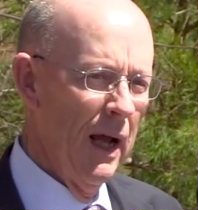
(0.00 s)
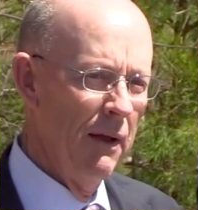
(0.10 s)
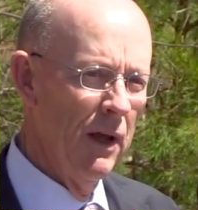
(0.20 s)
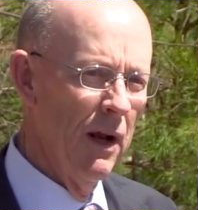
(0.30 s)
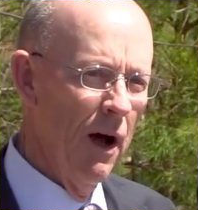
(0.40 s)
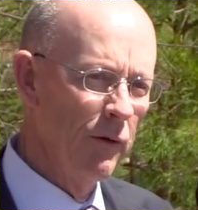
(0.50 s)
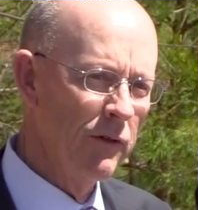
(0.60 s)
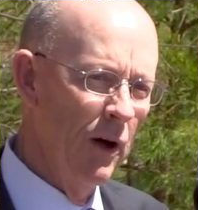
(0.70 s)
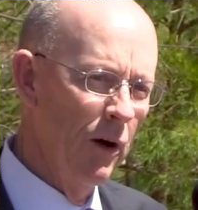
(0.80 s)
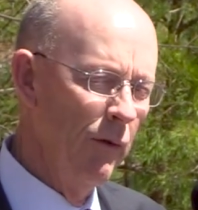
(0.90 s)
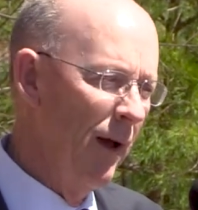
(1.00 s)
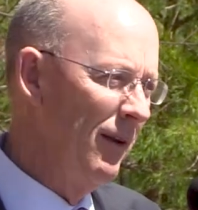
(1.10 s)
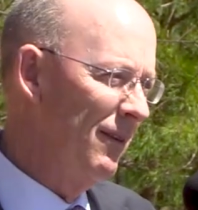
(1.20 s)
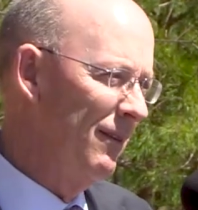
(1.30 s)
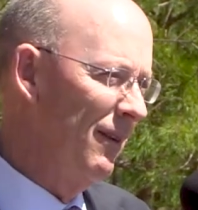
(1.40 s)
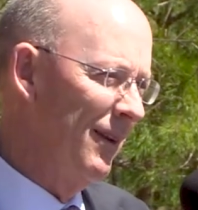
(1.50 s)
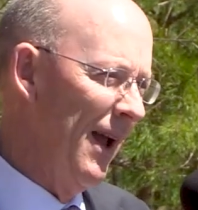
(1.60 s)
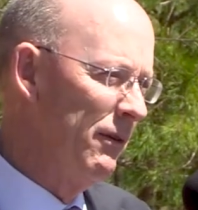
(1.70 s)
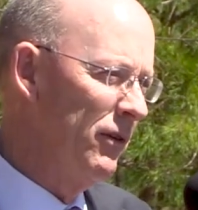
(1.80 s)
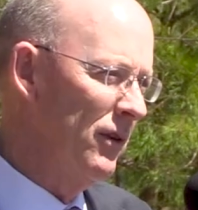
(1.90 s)
And then also they
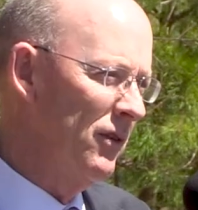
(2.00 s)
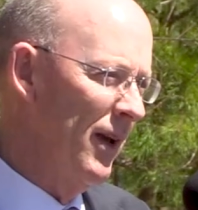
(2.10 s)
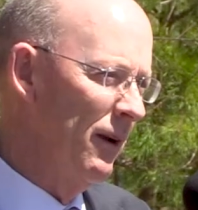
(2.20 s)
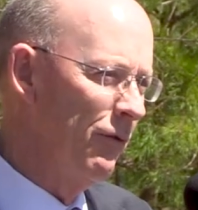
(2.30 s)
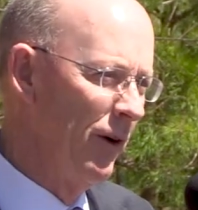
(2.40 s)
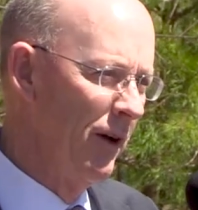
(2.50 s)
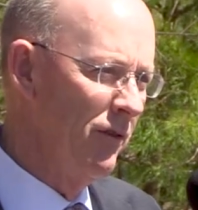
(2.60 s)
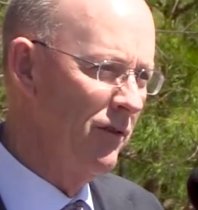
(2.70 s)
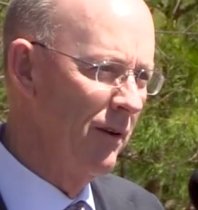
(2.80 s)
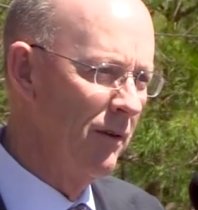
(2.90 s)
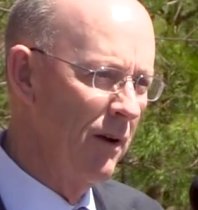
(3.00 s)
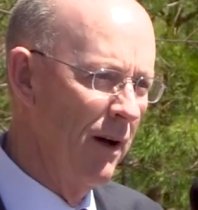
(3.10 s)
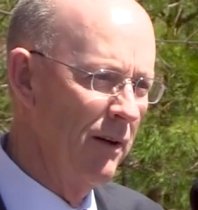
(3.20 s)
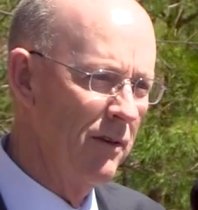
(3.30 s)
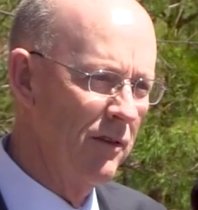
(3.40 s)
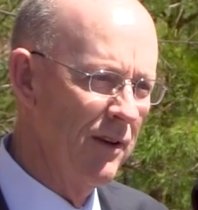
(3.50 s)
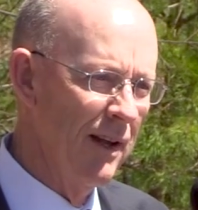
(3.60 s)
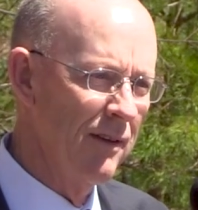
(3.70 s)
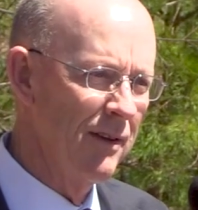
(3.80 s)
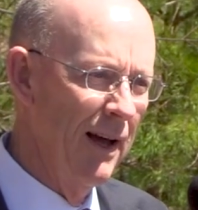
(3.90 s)
gave us a set of funds to
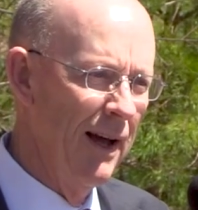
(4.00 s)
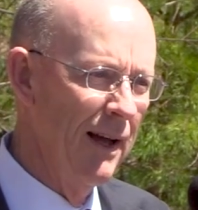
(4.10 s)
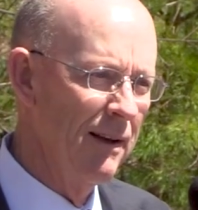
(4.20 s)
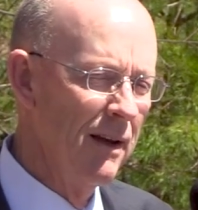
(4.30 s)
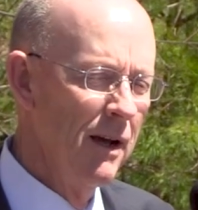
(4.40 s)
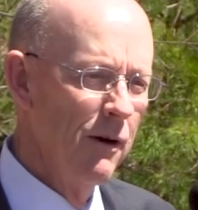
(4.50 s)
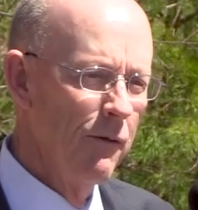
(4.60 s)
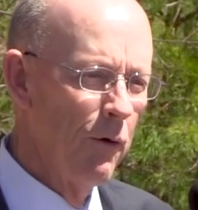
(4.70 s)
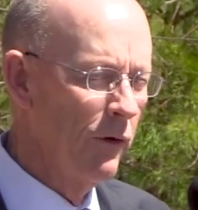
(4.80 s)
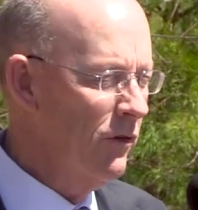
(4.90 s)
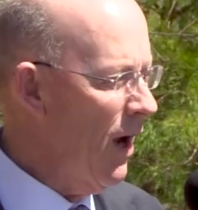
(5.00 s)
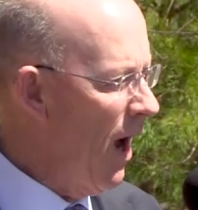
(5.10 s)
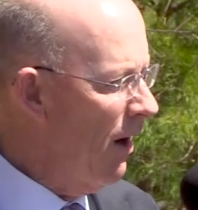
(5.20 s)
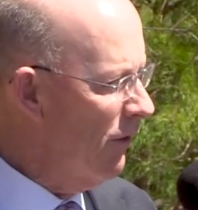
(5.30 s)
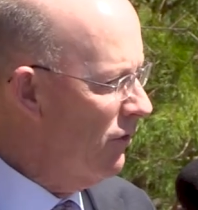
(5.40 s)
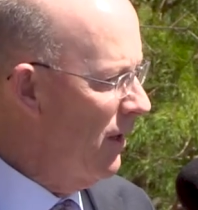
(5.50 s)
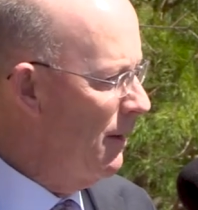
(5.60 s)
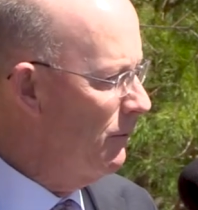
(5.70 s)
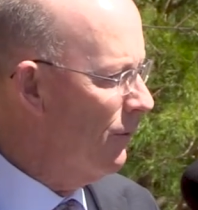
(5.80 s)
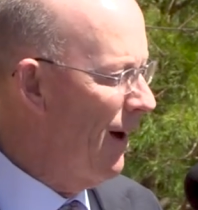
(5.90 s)
set aside for
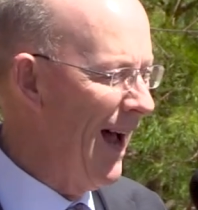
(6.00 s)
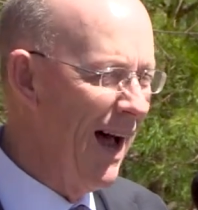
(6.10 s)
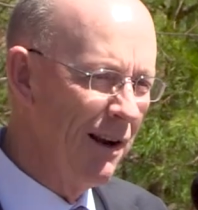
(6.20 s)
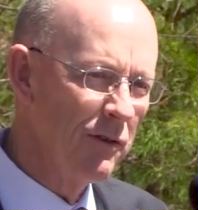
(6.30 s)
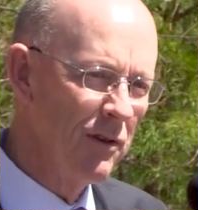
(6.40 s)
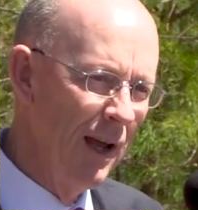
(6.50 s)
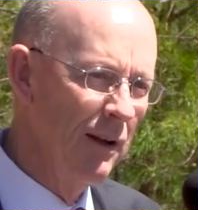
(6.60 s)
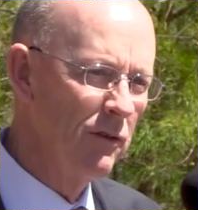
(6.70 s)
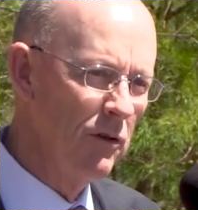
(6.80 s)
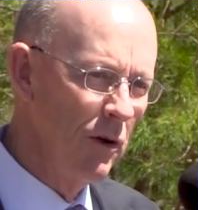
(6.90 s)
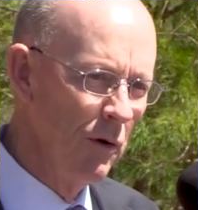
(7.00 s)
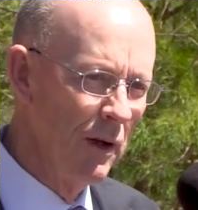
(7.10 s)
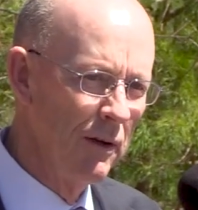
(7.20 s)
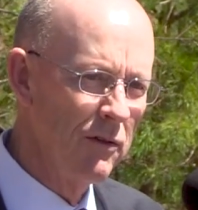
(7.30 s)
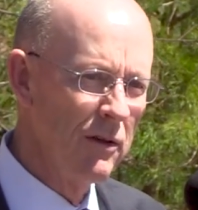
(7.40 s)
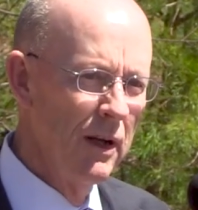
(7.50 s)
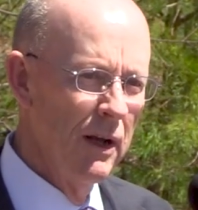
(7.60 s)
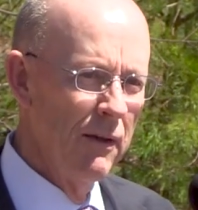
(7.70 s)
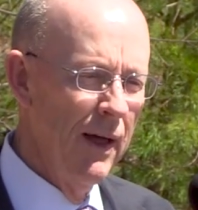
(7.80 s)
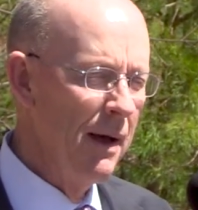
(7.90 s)
scholarships for out-of-state students
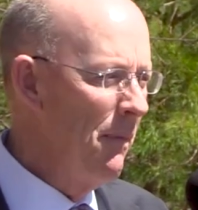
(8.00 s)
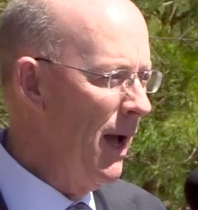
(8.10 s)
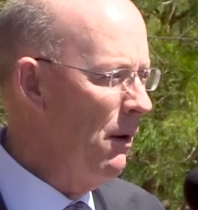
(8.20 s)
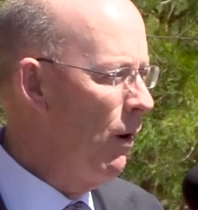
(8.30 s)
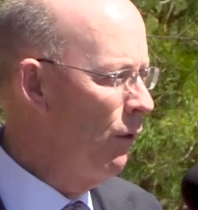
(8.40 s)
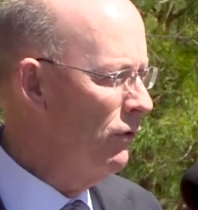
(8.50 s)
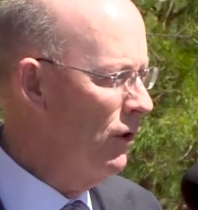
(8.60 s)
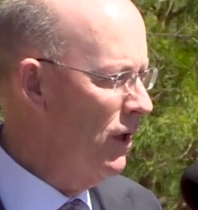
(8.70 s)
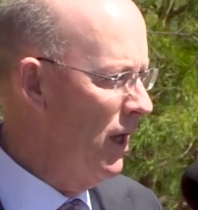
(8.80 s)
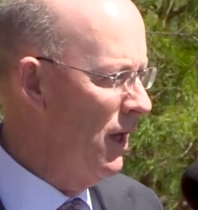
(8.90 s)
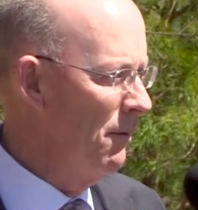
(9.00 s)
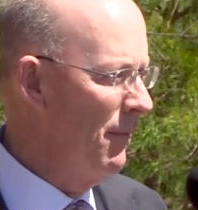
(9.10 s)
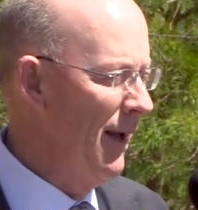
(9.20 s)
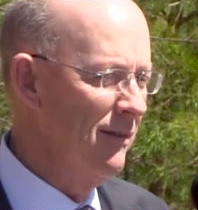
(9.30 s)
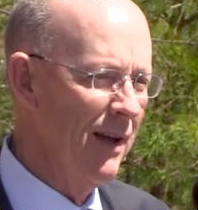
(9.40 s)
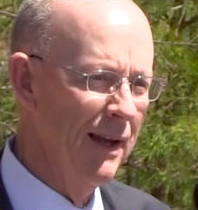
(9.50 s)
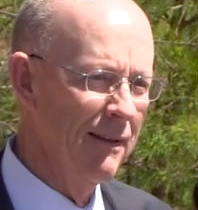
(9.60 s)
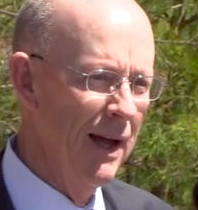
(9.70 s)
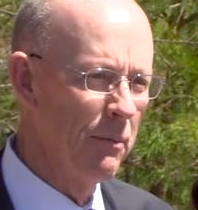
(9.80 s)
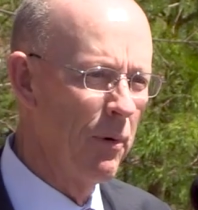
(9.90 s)
that may want to come and
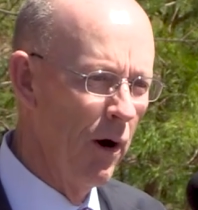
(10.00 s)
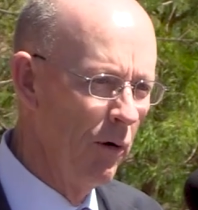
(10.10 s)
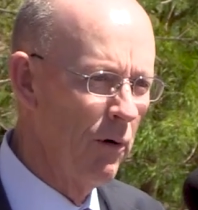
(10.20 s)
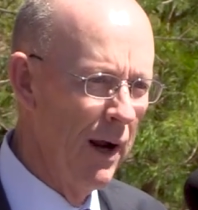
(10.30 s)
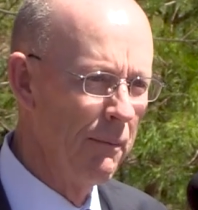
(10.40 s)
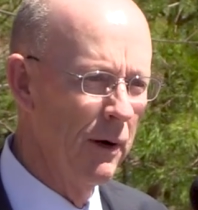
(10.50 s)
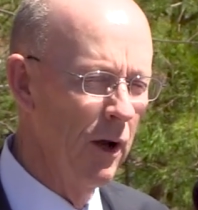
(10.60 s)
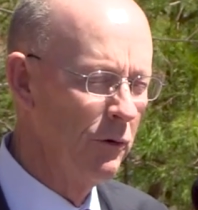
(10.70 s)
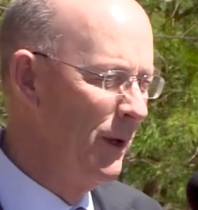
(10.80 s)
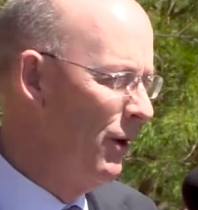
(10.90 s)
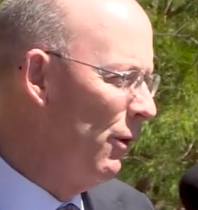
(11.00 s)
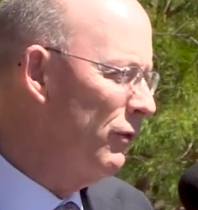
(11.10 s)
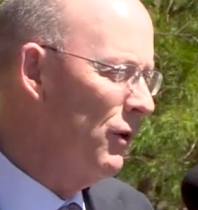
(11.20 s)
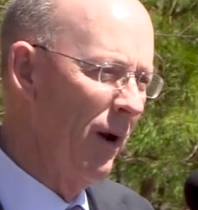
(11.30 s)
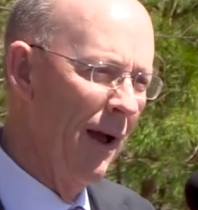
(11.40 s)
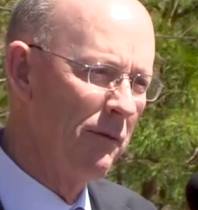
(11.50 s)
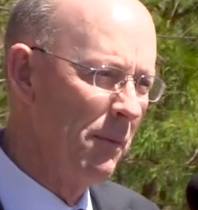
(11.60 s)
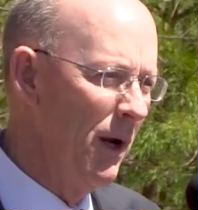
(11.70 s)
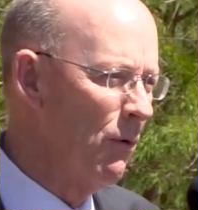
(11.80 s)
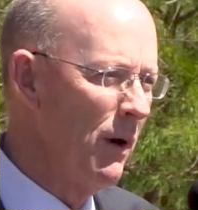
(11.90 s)
take that program, because we knew it was going to have
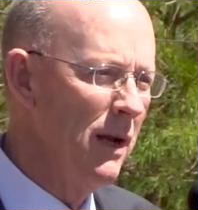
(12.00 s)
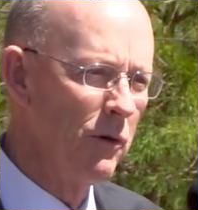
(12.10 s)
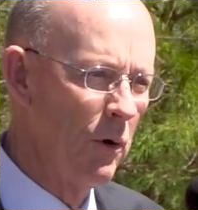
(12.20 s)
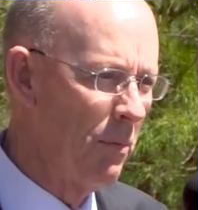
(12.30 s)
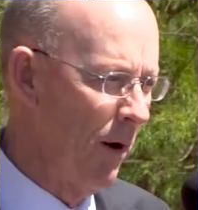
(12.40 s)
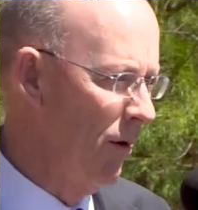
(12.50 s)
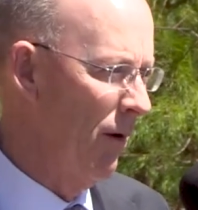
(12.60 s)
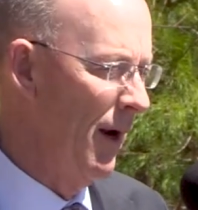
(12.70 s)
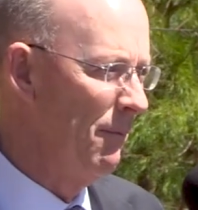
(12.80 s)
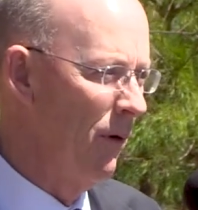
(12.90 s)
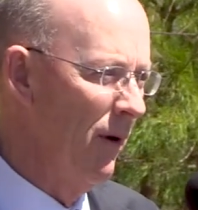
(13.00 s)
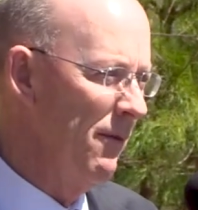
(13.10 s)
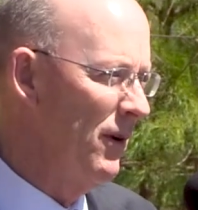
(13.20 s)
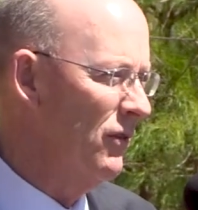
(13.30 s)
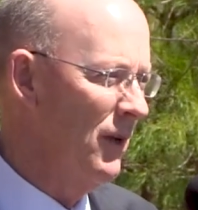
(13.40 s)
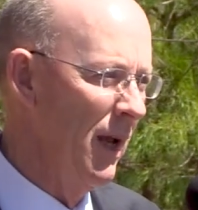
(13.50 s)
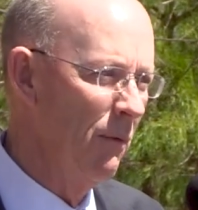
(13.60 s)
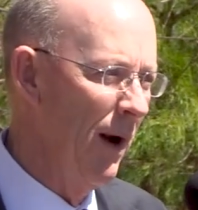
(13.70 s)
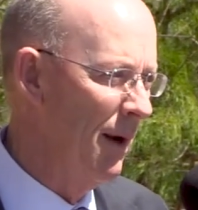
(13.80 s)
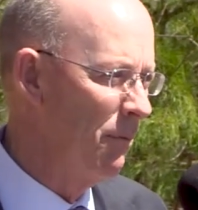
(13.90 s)
to be a regional program or even a
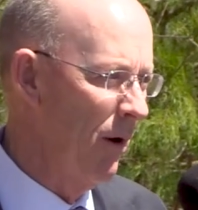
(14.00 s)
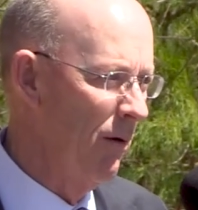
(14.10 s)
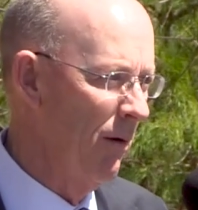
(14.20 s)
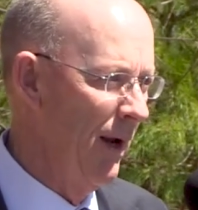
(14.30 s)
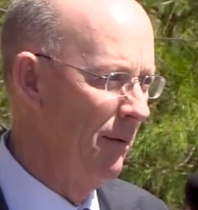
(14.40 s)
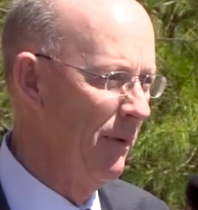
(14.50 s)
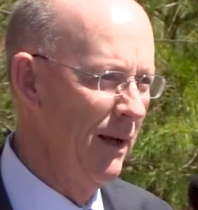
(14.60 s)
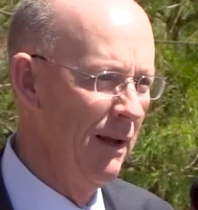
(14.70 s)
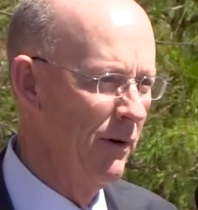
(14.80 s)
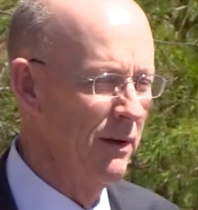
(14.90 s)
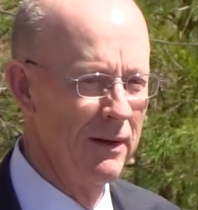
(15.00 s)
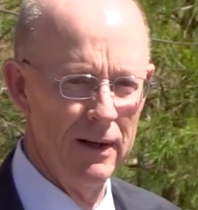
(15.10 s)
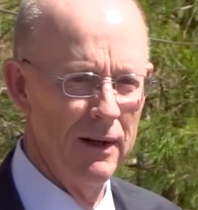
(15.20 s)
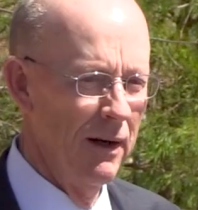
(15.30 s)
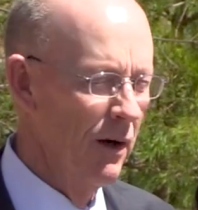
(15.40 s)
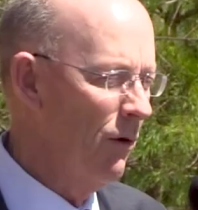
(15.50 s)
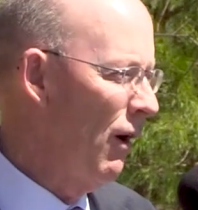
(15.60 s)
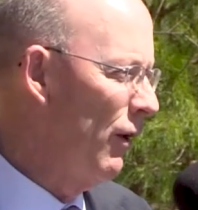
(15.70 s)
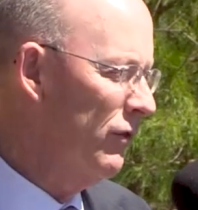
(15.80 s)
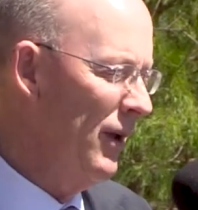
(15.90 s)
statewide program and even
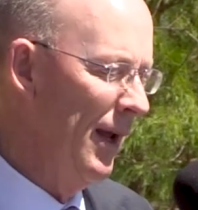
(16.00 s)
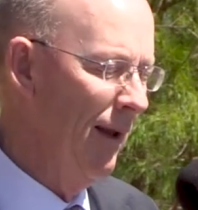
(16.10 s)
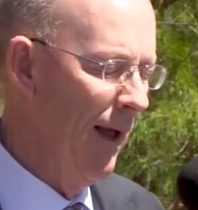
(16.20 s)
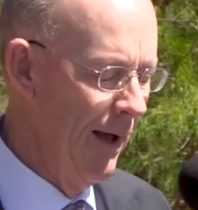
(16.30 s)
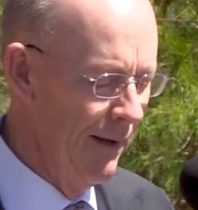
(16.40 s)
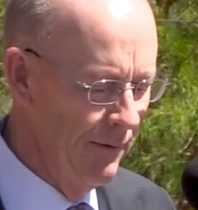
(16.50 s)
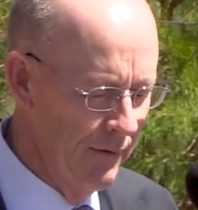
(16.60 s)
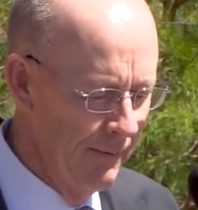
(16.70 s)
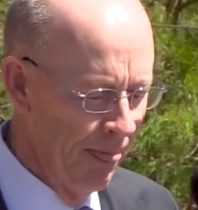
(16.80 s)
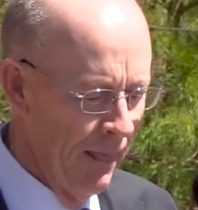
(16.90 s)
across state lines.